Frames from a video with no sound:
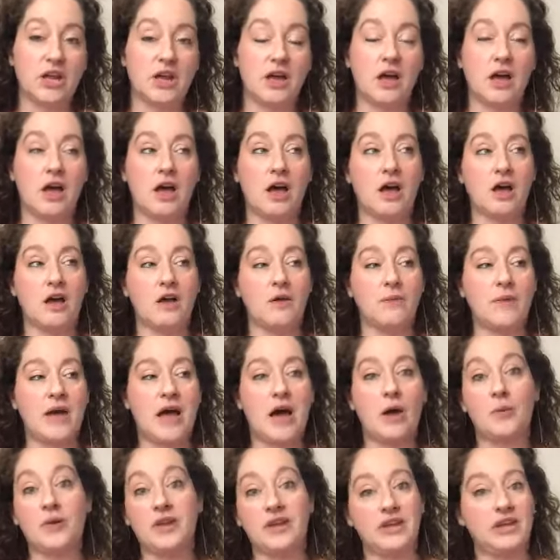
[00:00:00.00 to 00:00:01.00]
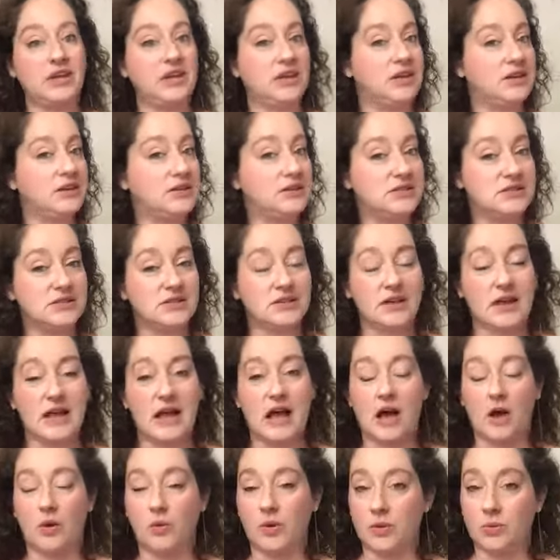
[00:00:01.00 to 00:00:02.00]
how we eat,
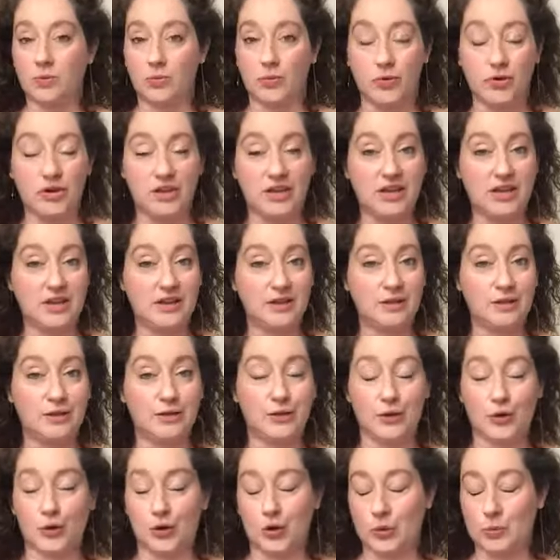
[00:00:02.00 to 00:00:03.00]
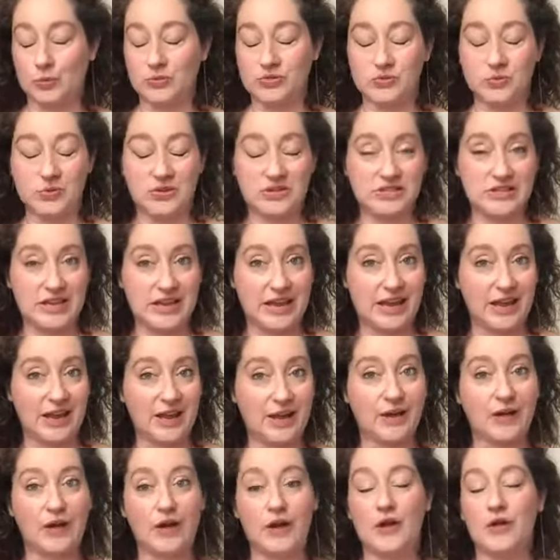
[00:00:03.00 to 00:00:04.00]
how we breathe, the herbs we
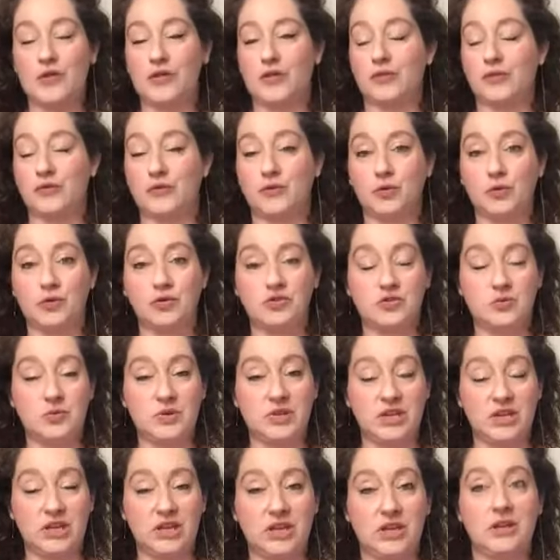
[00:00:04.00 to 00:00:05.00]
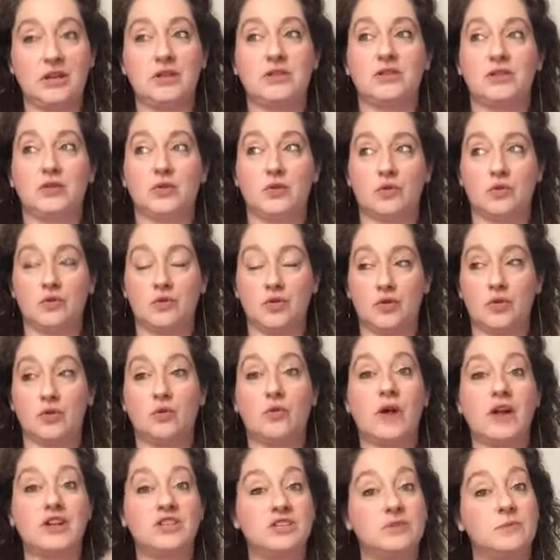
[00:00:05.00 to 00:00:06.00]
take, the foods we eat, the
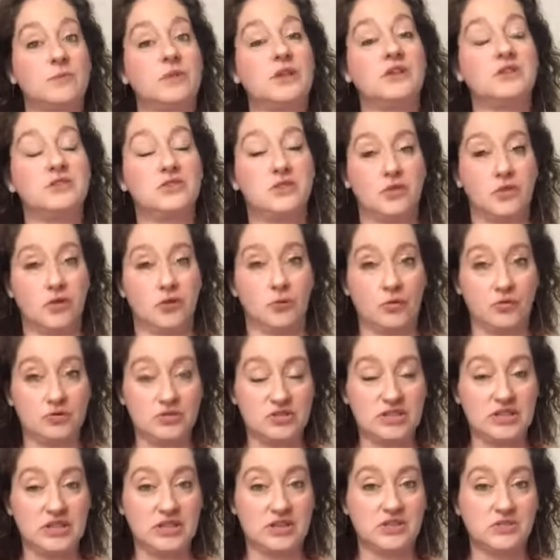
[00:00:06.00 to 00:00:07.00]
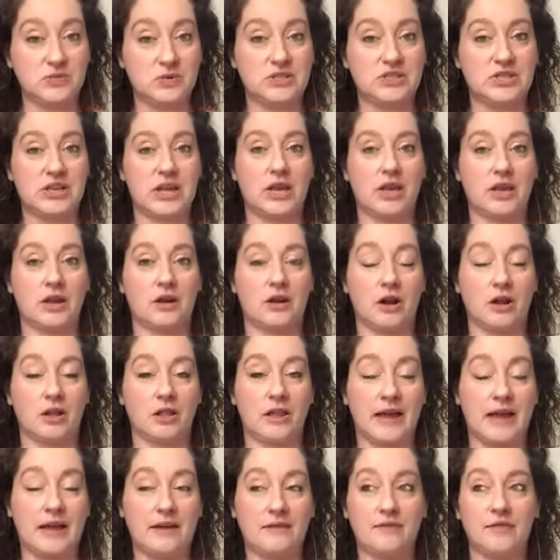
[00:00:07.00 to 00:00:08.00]
regimens or the routines we take in our
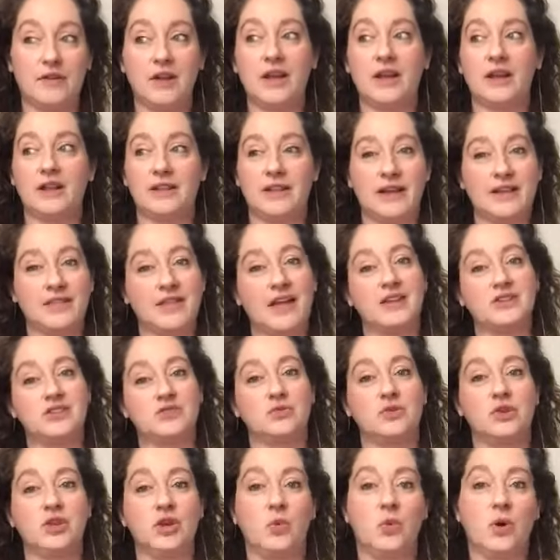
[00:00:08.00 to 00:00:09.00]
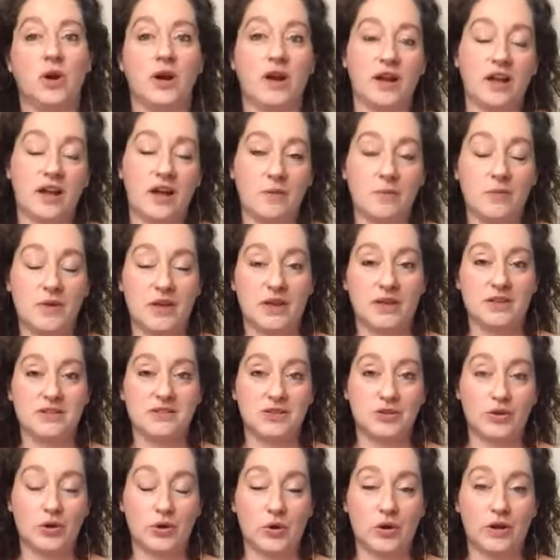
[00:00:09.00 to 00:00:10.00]
life, that's really where I come in
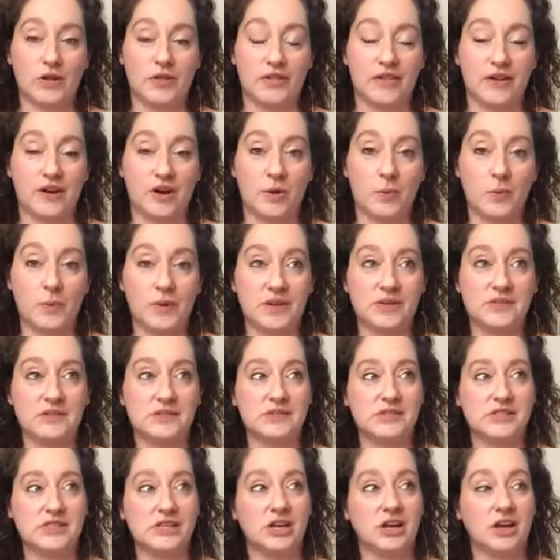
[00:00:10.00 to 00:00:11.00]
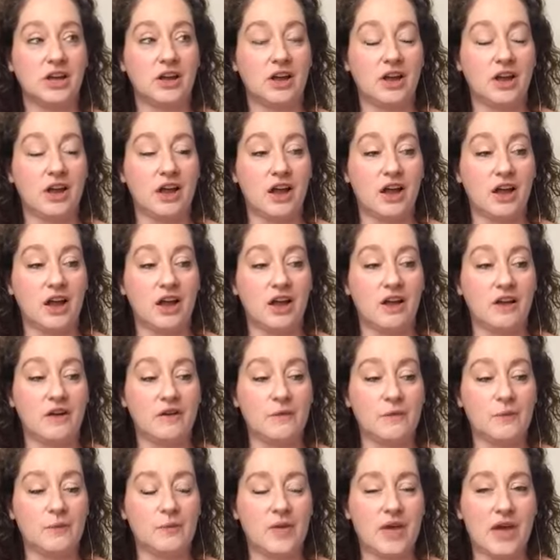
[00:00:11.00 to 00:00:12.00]
as a yoga therapist,
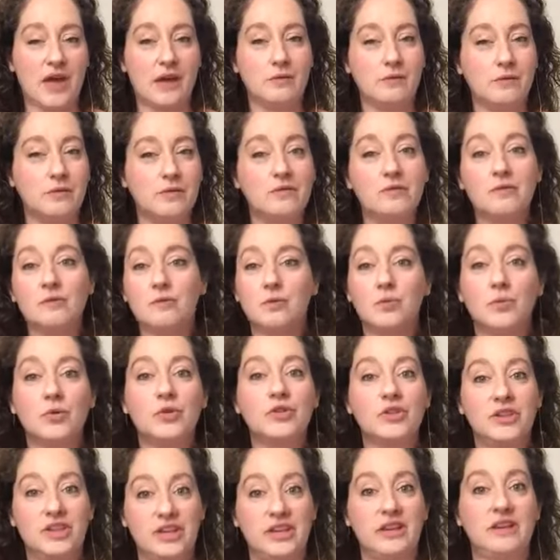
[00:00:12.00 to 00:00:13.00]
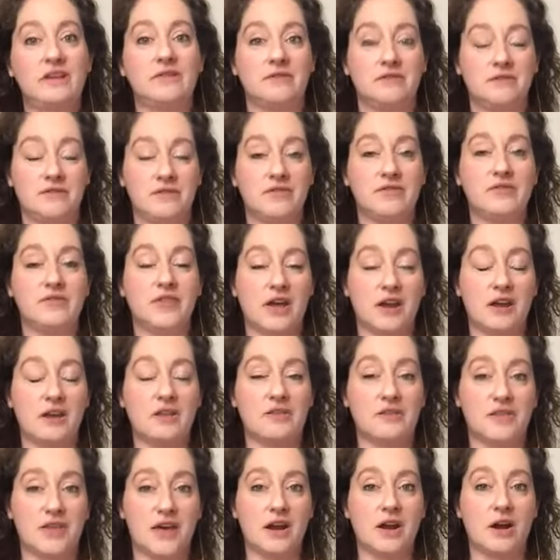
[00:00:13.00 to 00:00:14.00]
and believe that
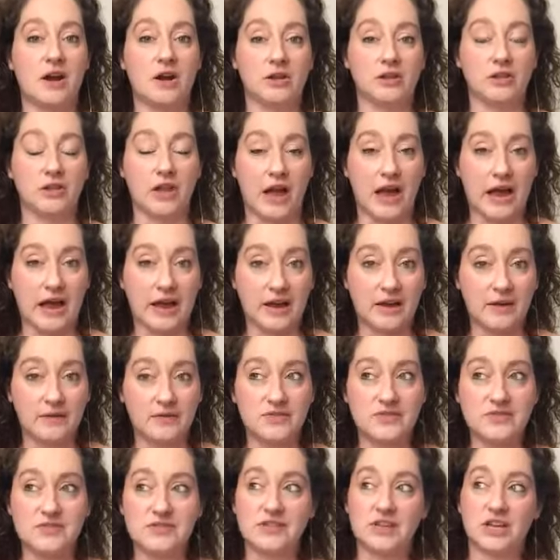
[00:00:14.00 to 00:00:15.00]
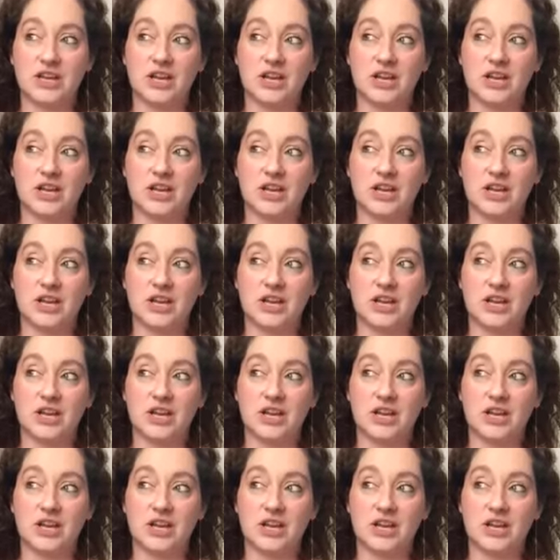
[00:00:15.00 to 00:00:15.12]
our lives,